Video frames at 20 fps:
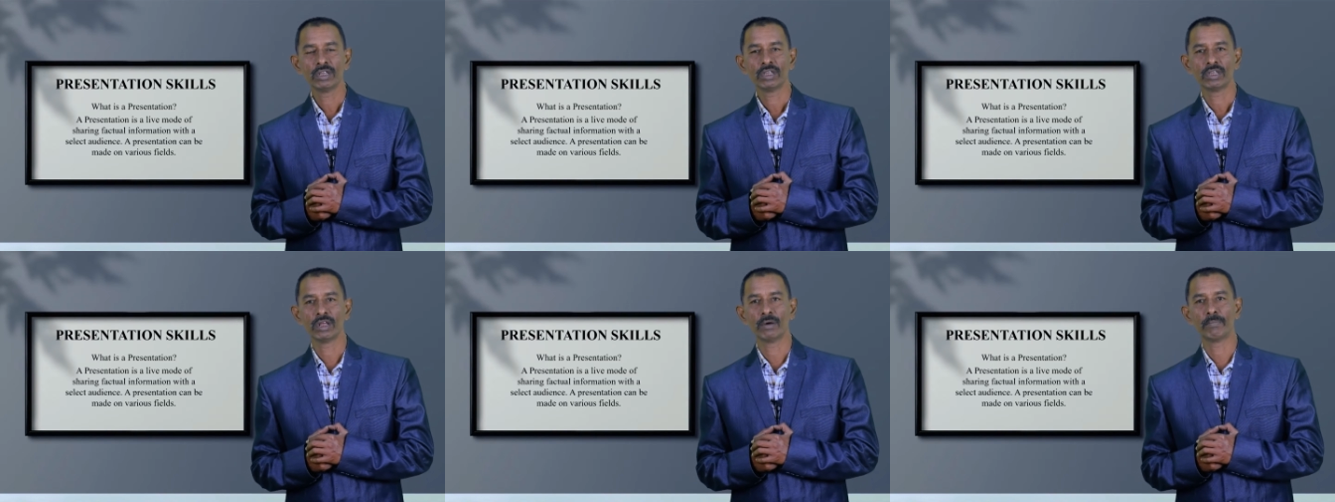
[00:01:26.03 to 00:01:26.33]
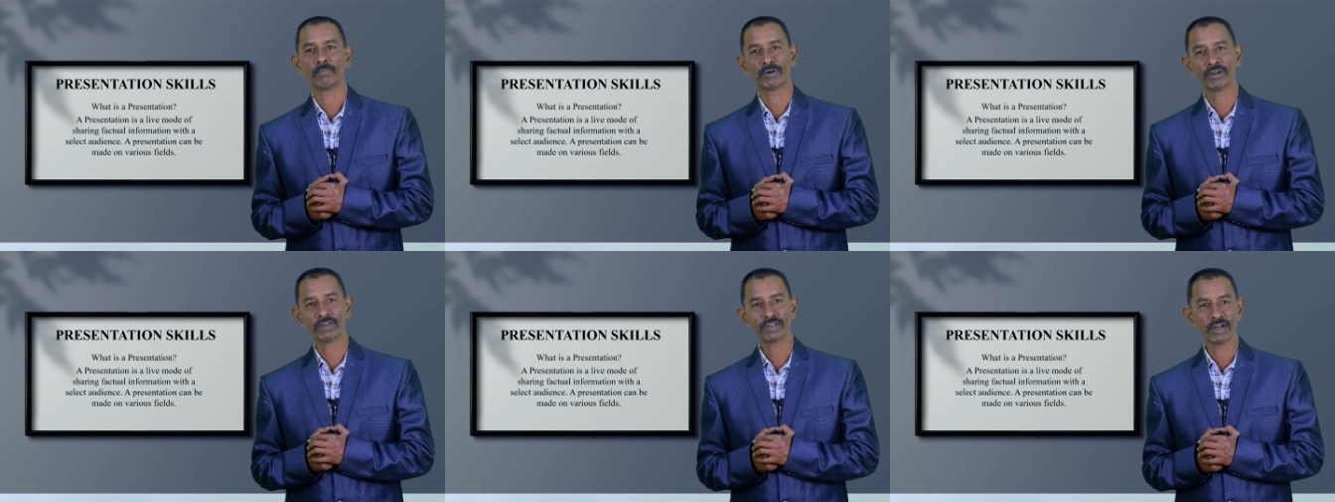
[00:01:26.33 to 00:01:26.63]
The
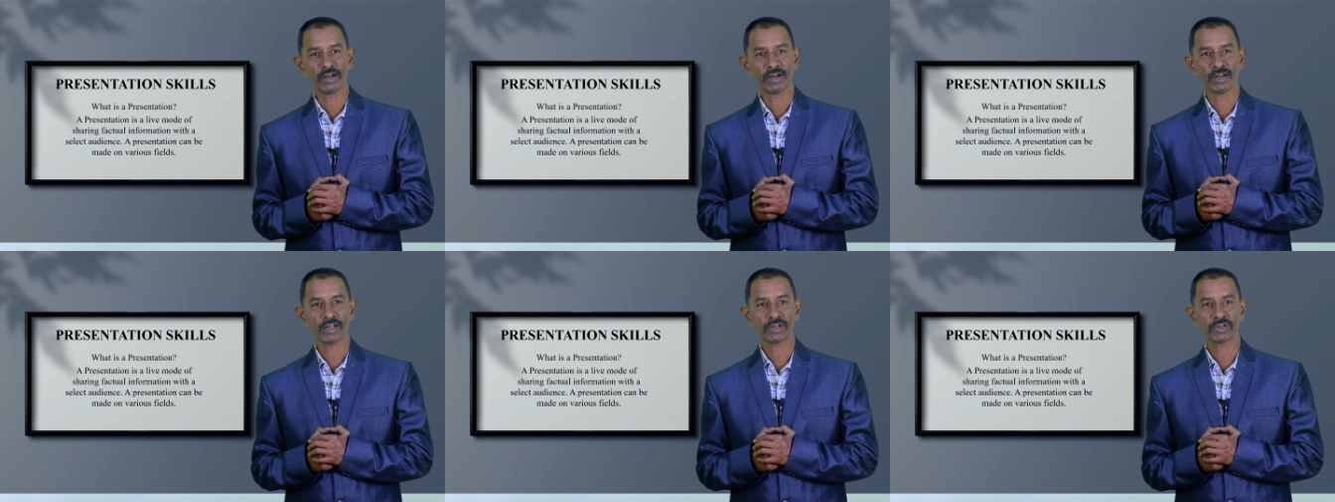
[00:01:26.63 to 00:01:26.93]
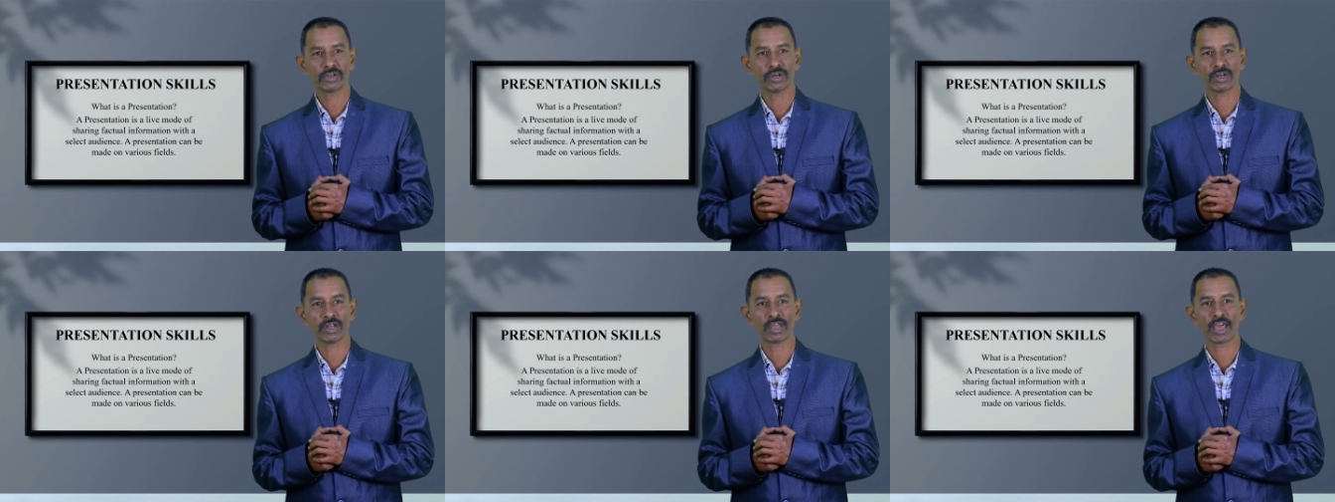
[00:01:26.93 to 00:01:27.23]

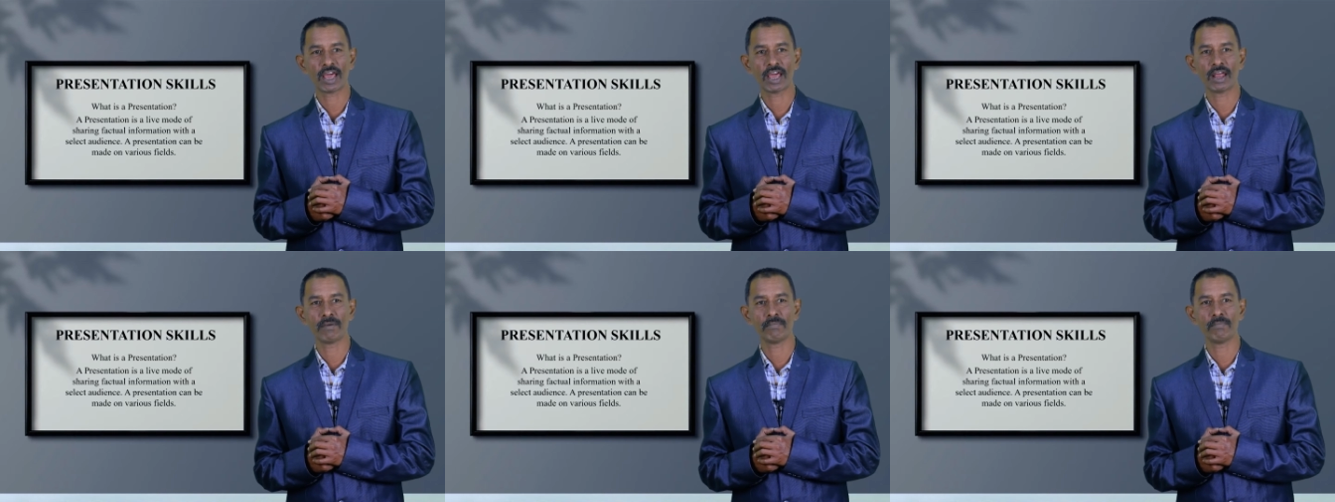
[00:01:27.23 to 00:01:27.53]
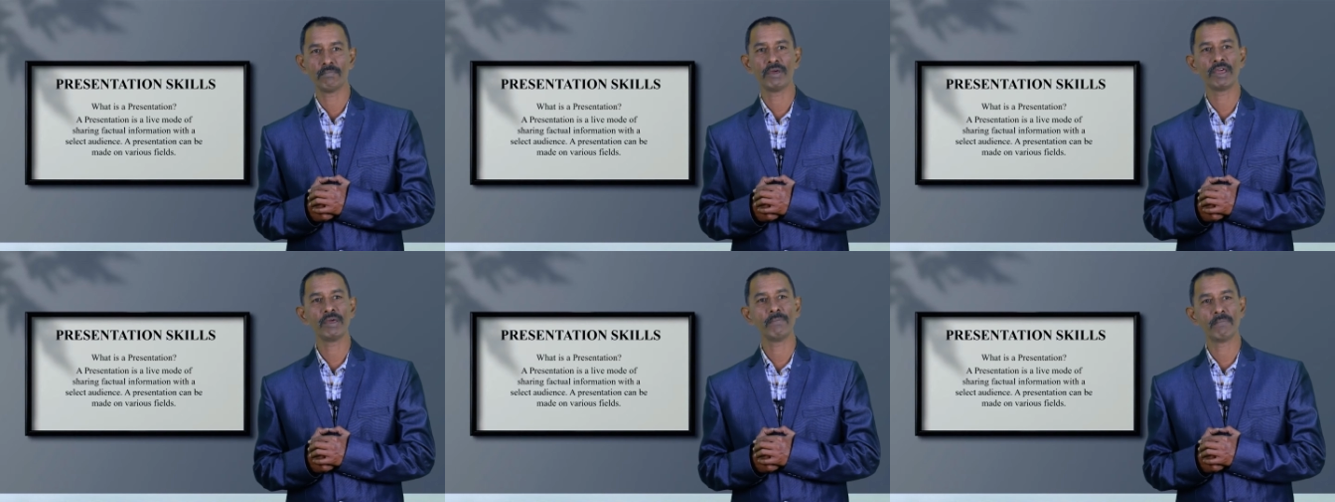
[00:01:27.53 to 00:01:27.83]
presentation
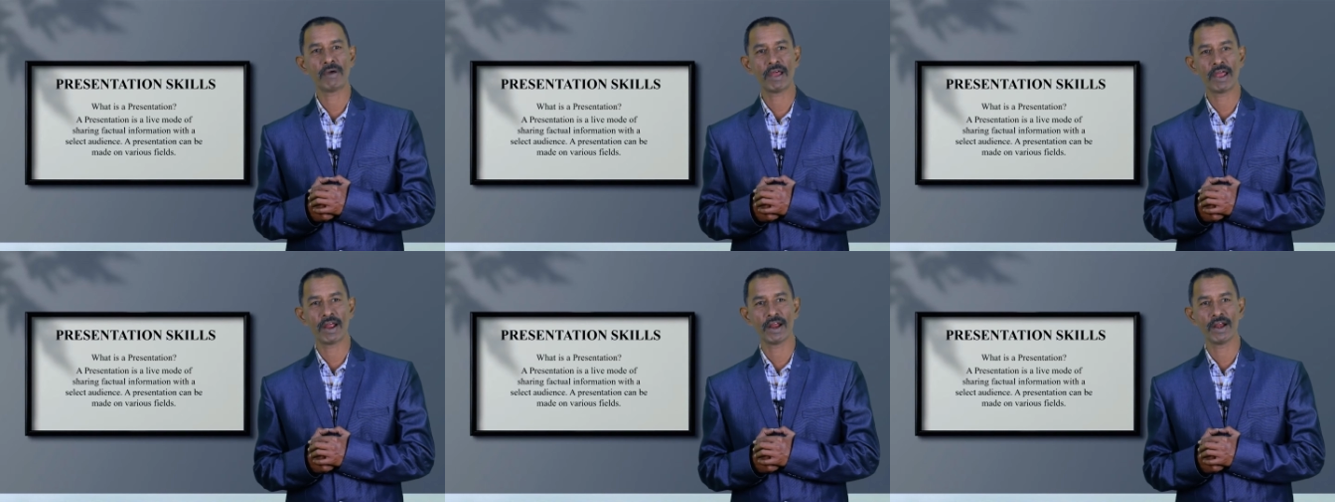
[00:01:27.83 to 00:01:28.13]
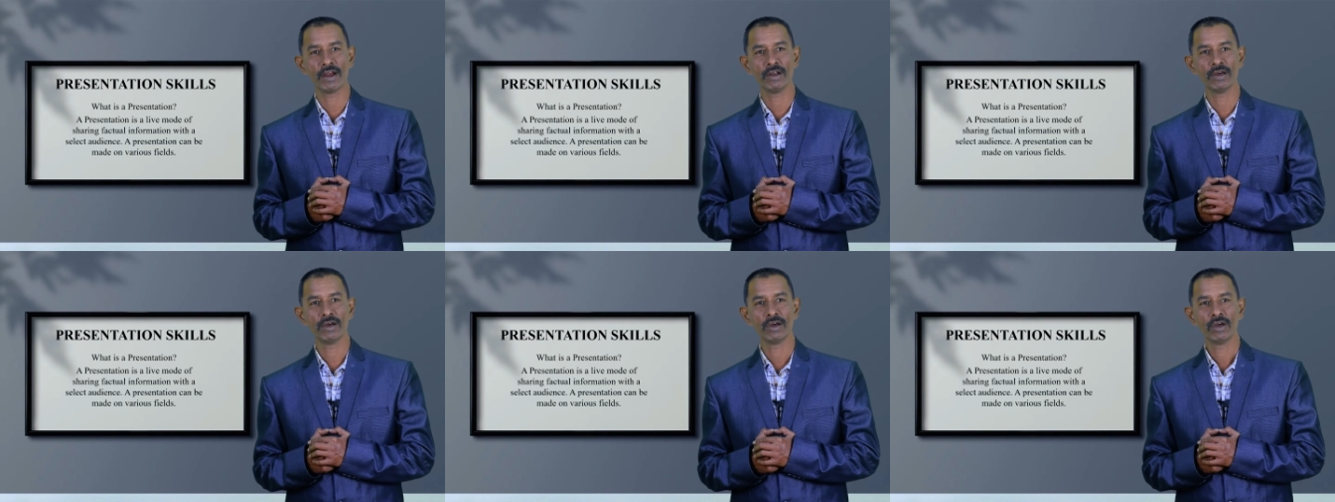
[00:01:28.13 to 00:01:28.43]
can be
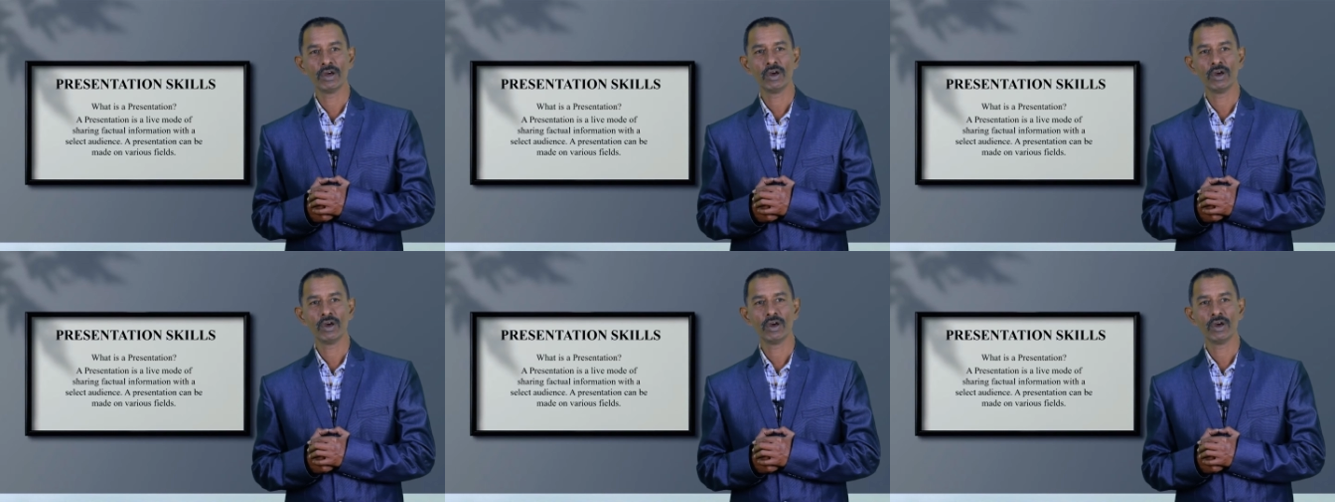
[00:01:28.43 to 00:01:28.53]
made